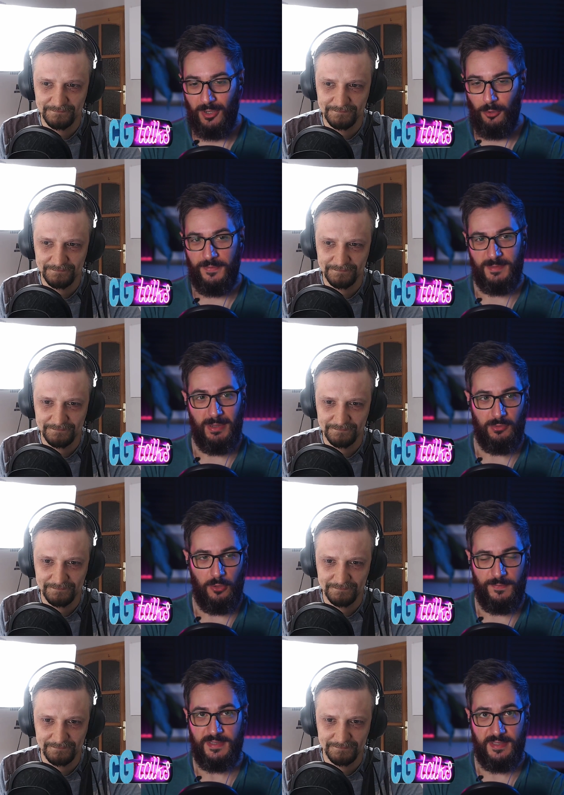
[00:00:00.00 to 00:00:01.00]
Speaker 1: office, my own
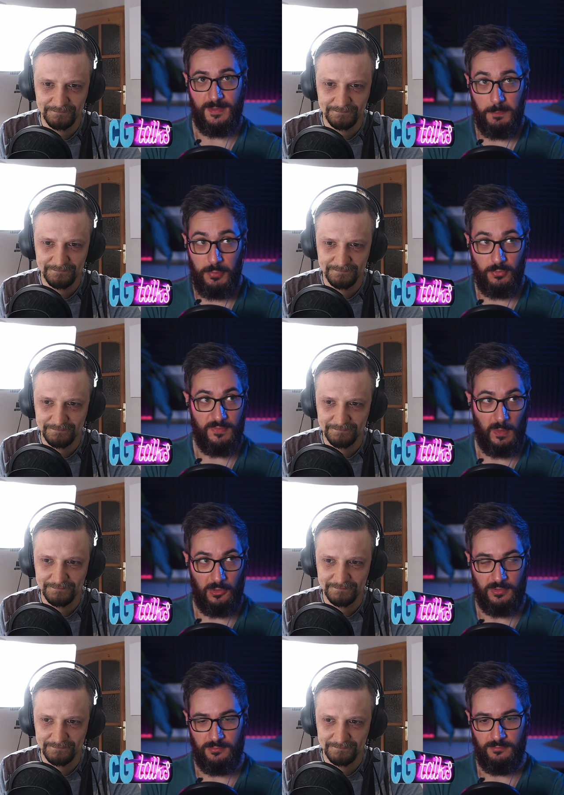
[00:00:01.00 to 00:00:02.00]
office, has improved a
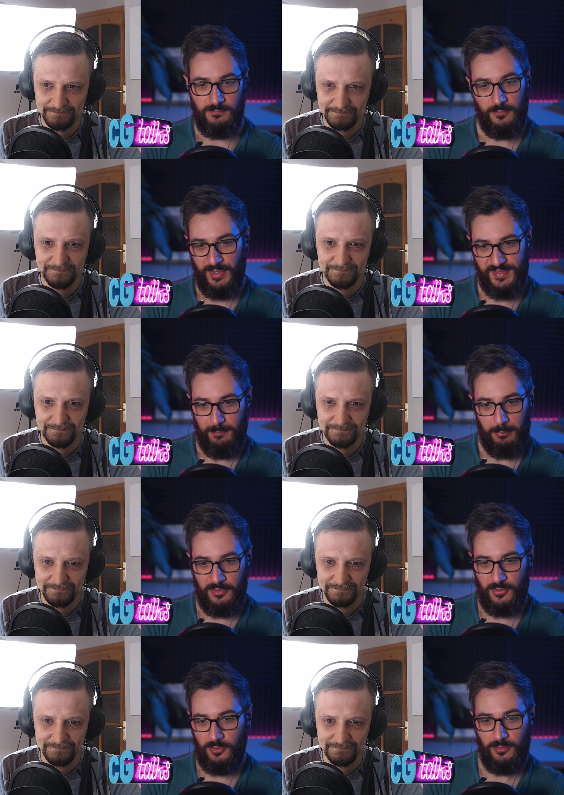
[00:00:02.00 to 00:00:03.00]
lot. For example,
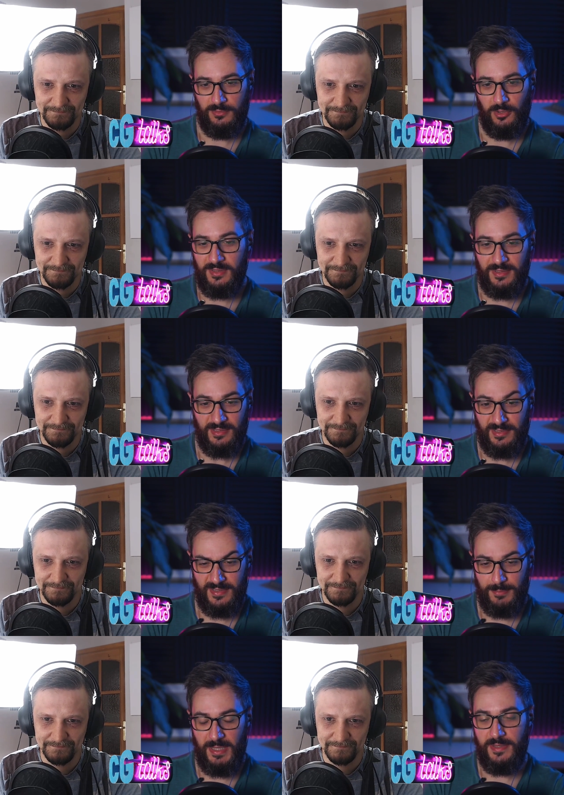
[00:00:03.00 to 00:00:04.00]
so don't don't
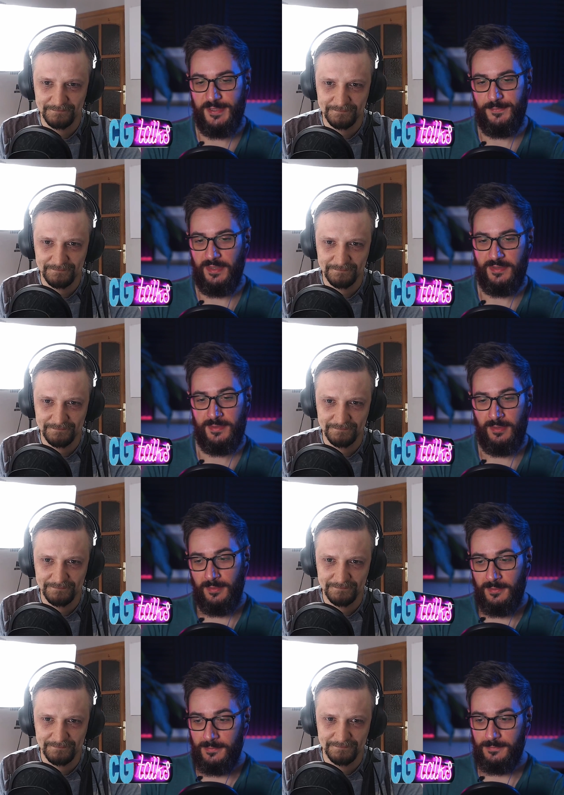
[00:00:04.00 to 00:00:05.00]
underestimate these things.
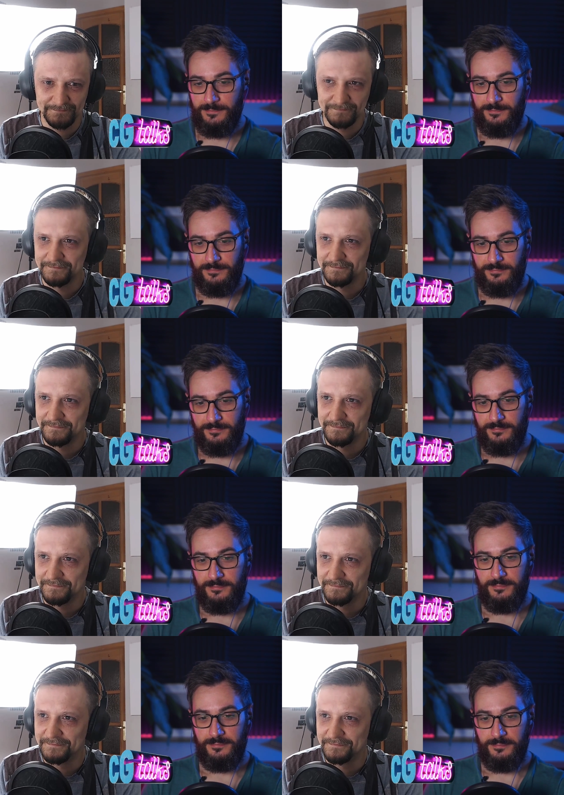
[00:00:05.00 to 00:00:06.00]

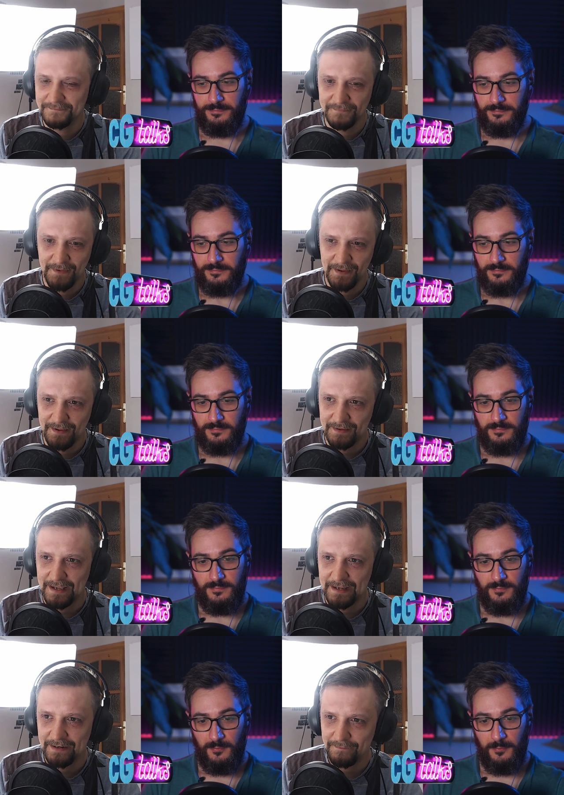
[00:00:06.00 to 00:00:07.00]
Speaker 2: Mm-hmm.
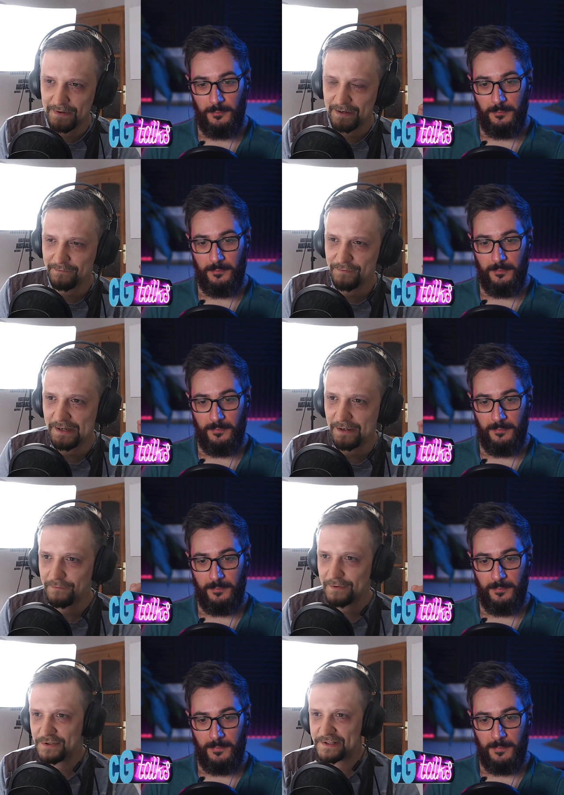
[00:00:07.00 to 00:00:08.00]
Yeah, and I, I really
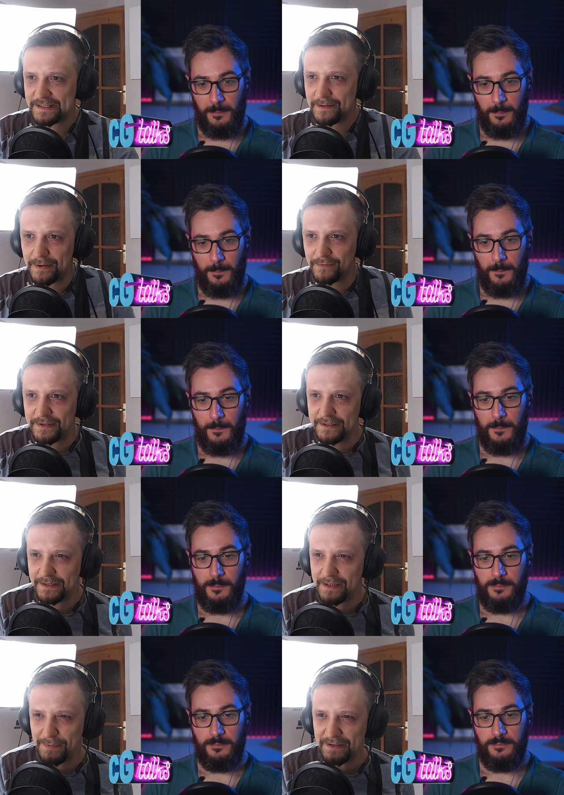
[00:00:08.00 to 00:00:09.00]
love what you said about
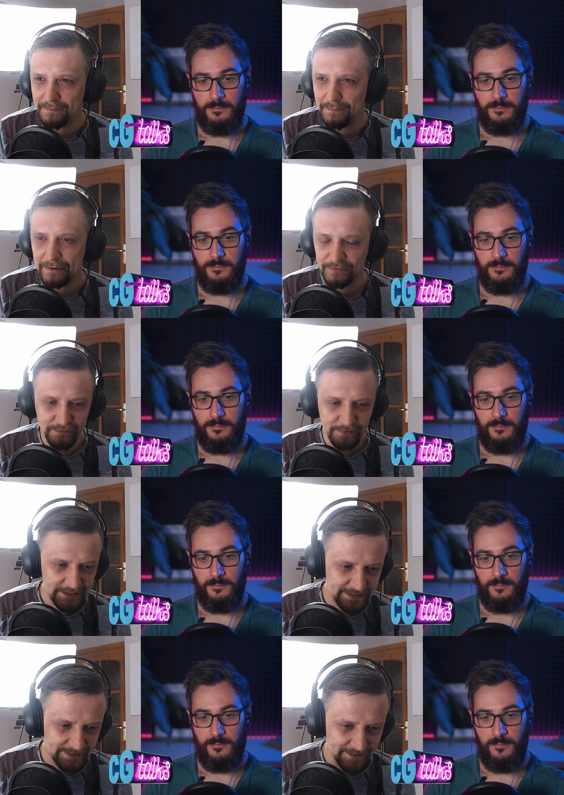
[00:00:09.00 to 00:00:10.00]
uh, keeping the
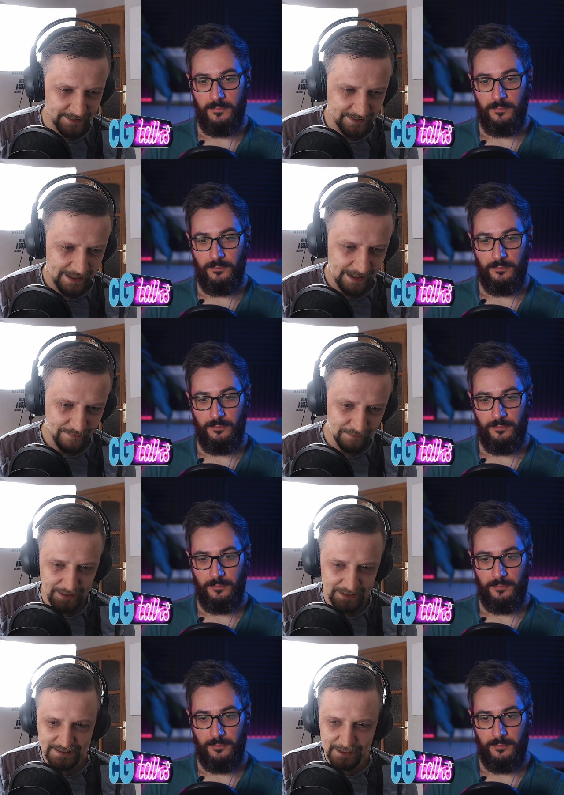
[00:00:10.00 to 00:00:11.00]
boundaries. Uh, I
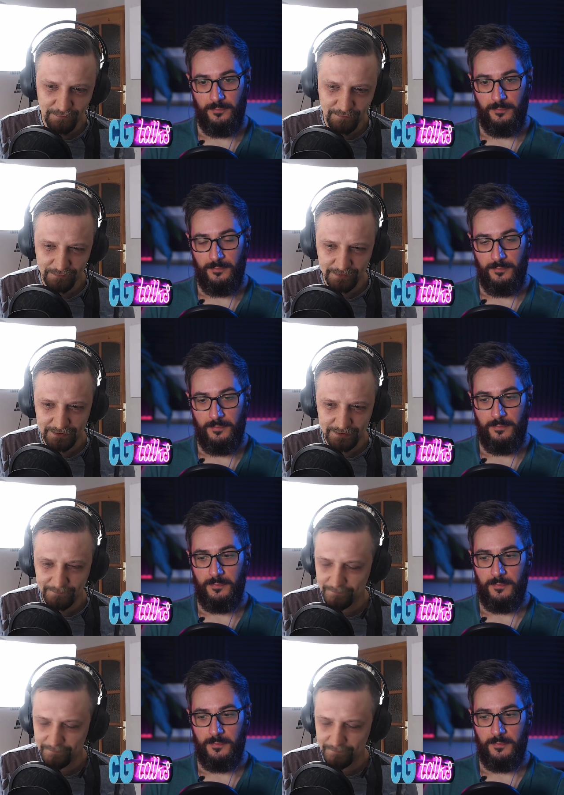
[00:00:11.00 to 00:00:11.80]
found myself uh,